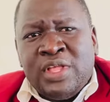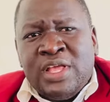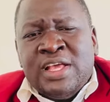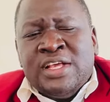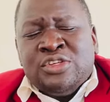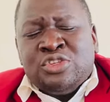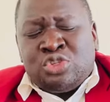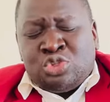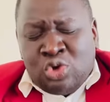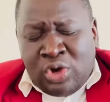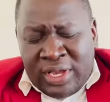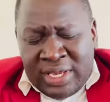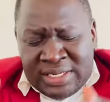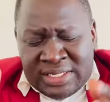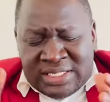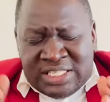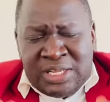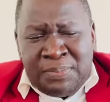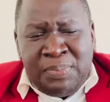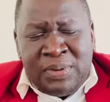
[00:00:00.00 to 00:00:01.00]
So in
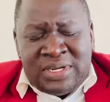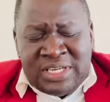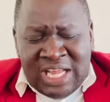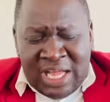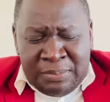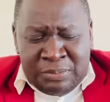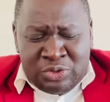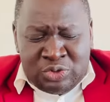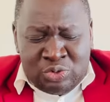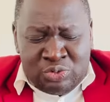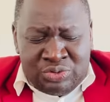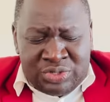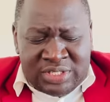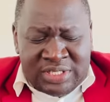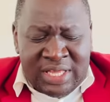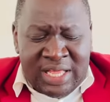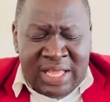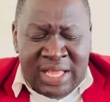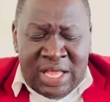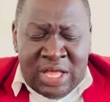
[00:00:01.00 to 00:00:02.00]
simple terms, you would
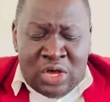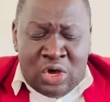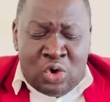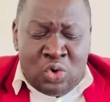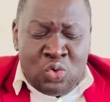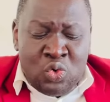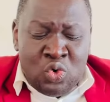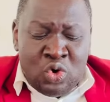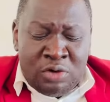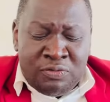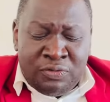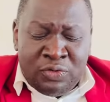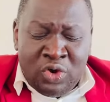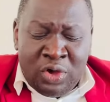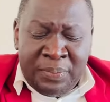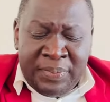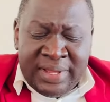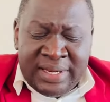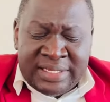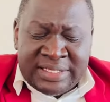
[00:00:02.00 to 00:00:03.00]
say rule of law
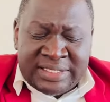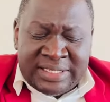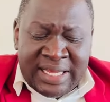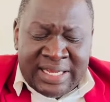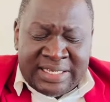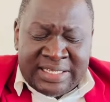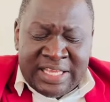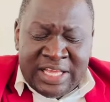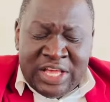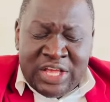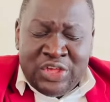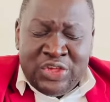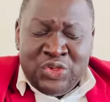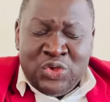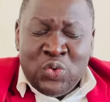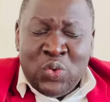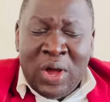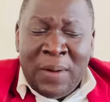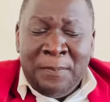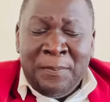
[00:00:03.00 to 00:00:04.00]
means that
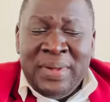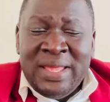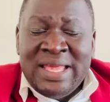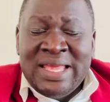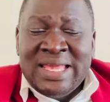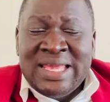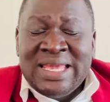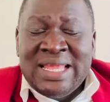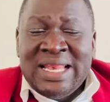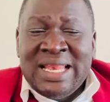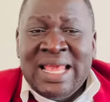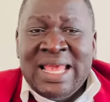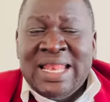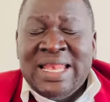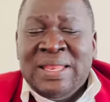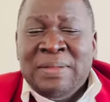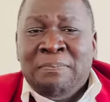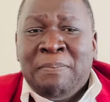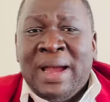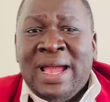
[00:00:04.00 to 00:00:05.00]
you are being
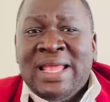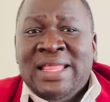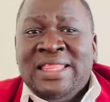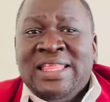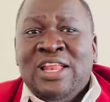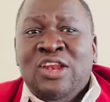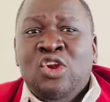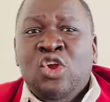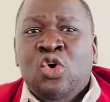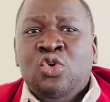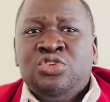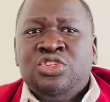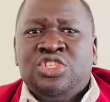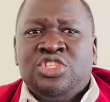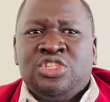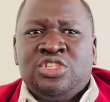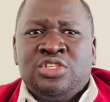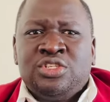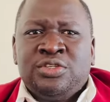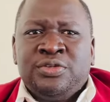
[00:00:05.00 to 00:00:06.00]
led by the
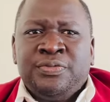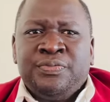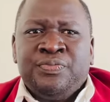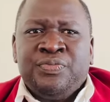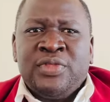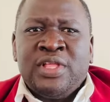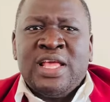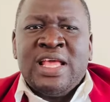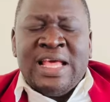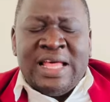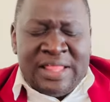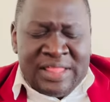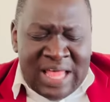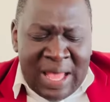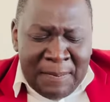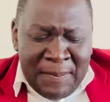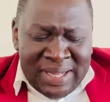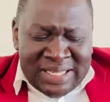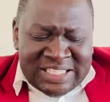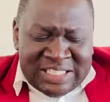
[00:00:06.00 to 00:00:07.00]
laws. There
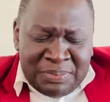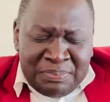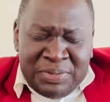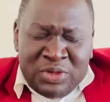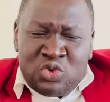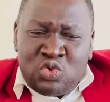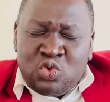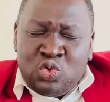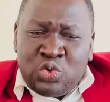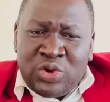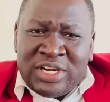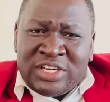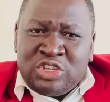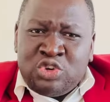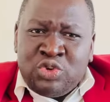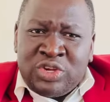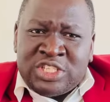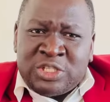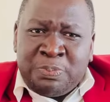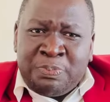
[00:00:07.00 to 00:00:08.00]
must be great
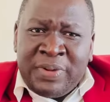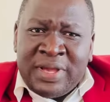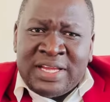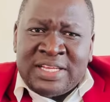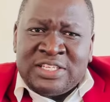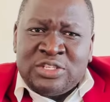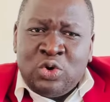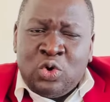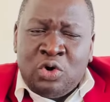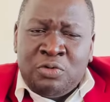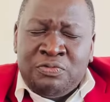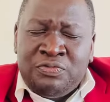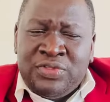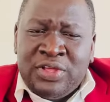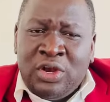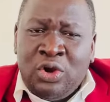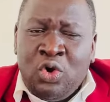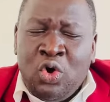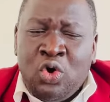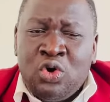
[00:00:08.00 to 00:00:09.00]
respect of the
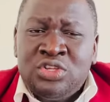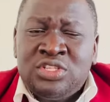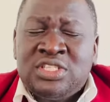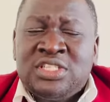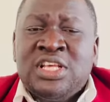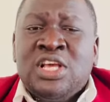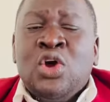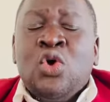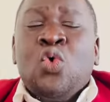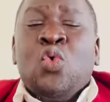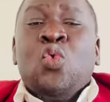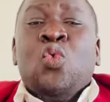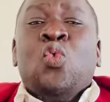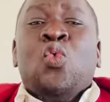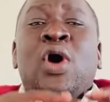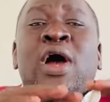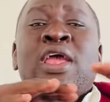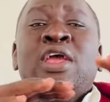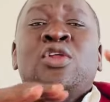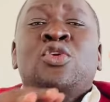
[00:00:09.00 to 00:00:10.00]
laws
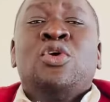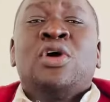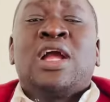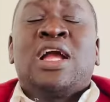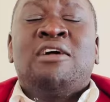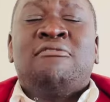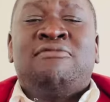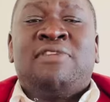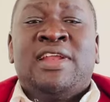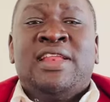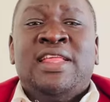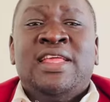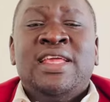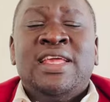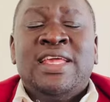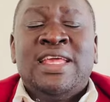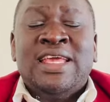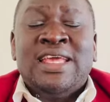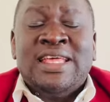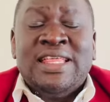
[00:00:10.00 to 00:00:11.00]
while
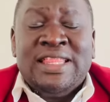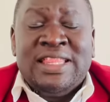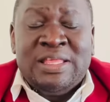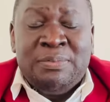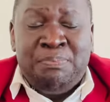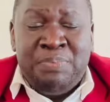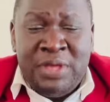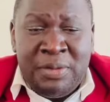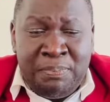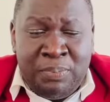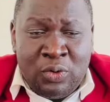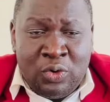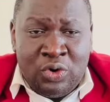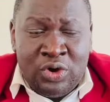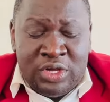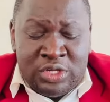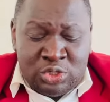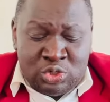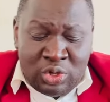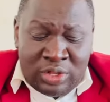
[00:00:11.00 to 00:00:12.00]
governing the people.
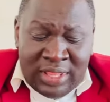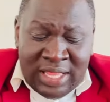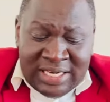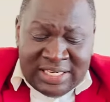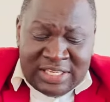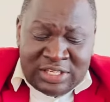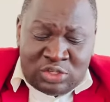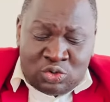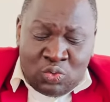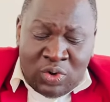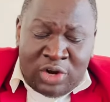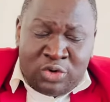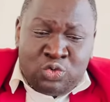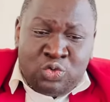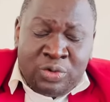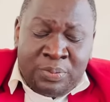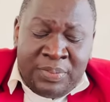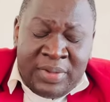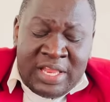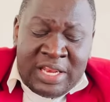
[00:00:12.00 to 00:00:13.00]
So that is what
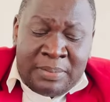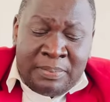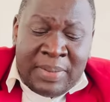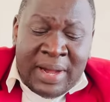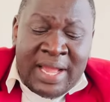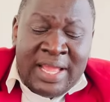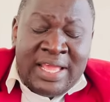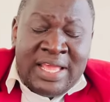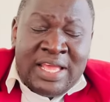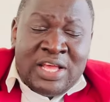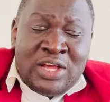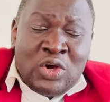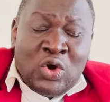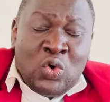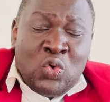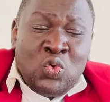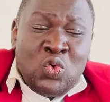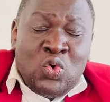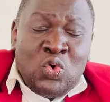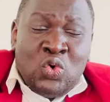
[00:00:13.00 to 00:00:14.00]
we mean by
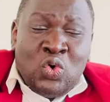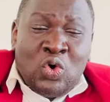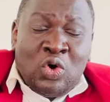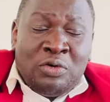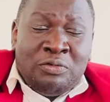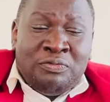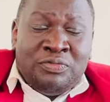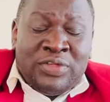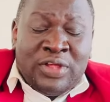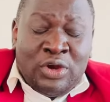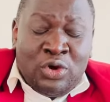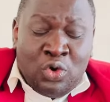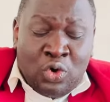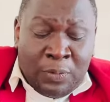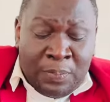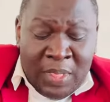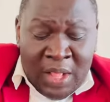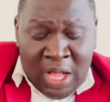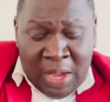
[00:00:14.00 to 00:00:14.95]
rule of the law.